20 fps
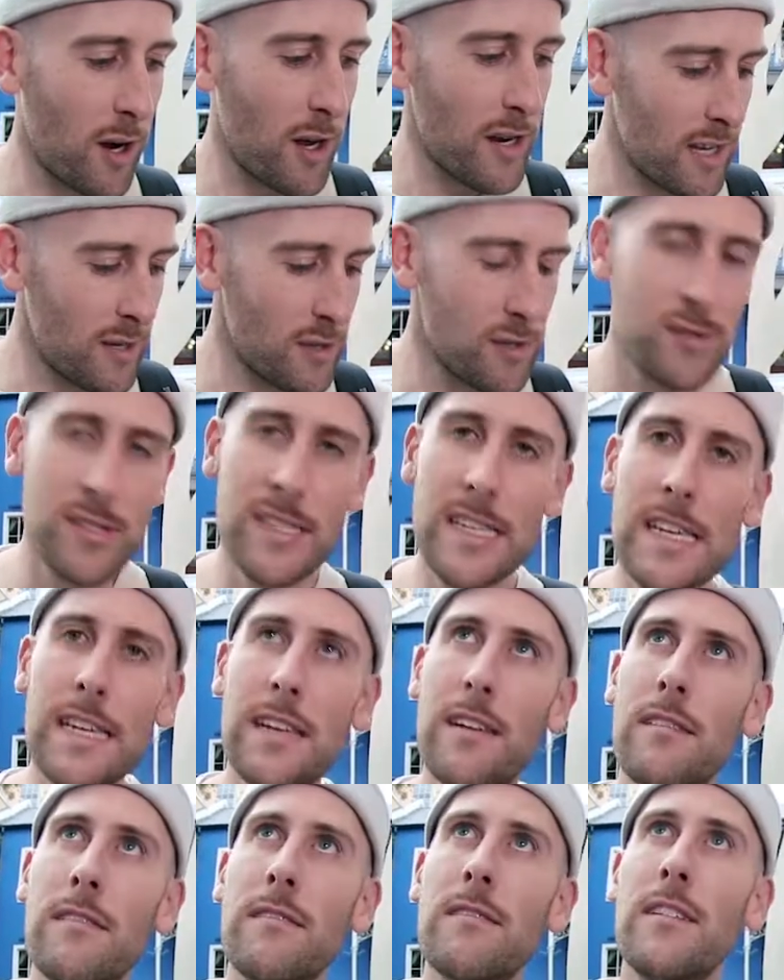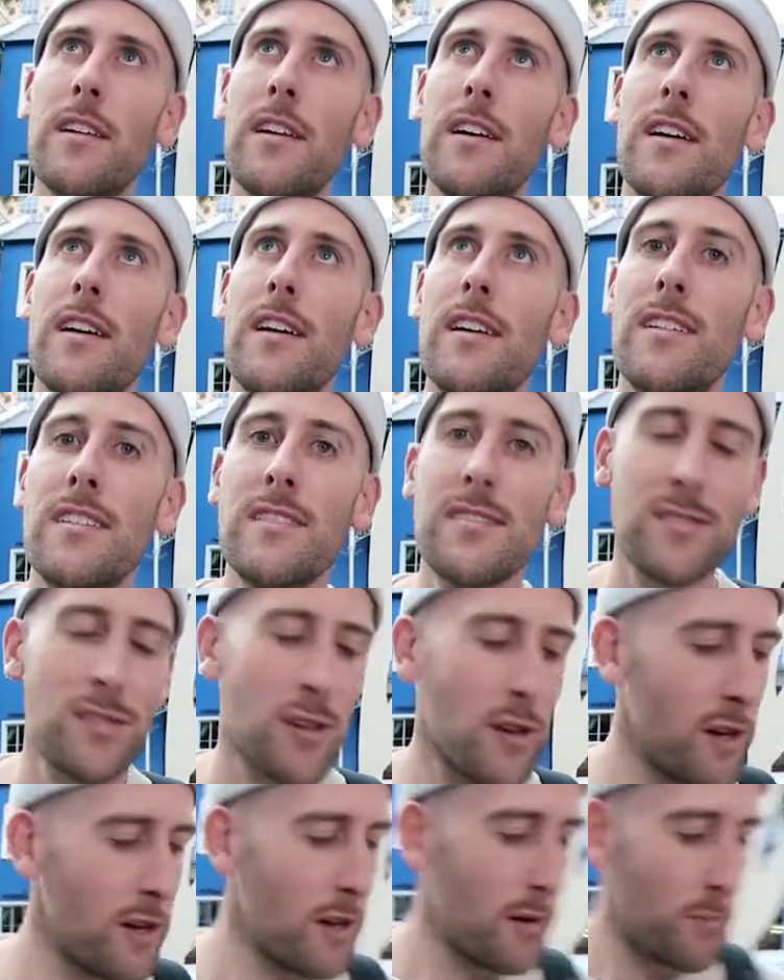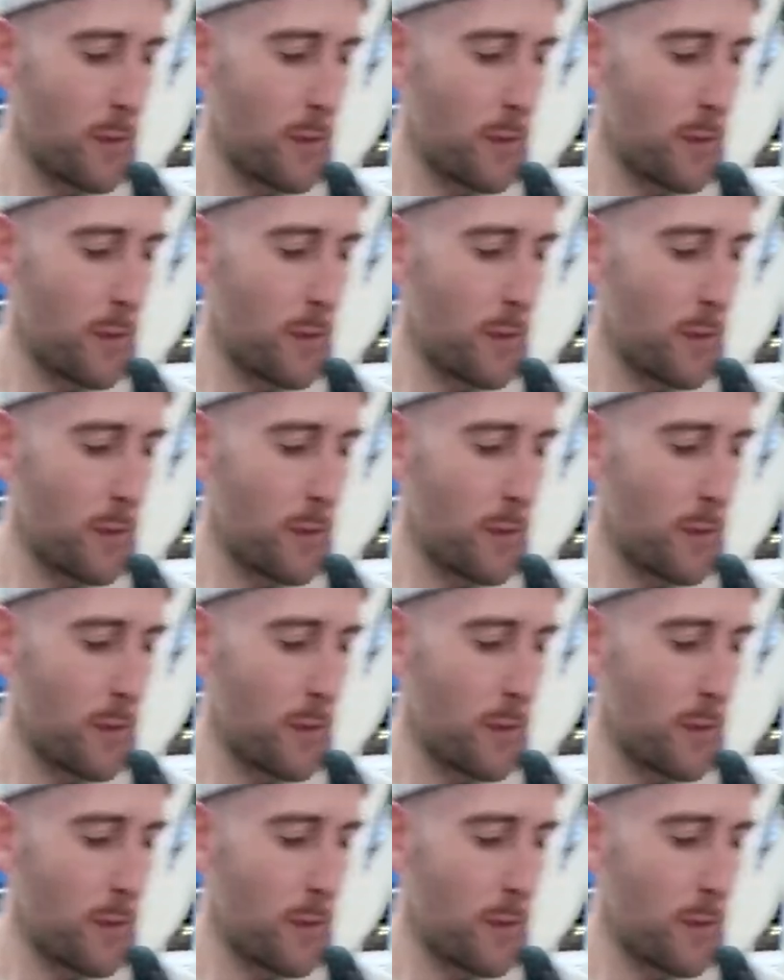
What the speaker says: got a new zine. So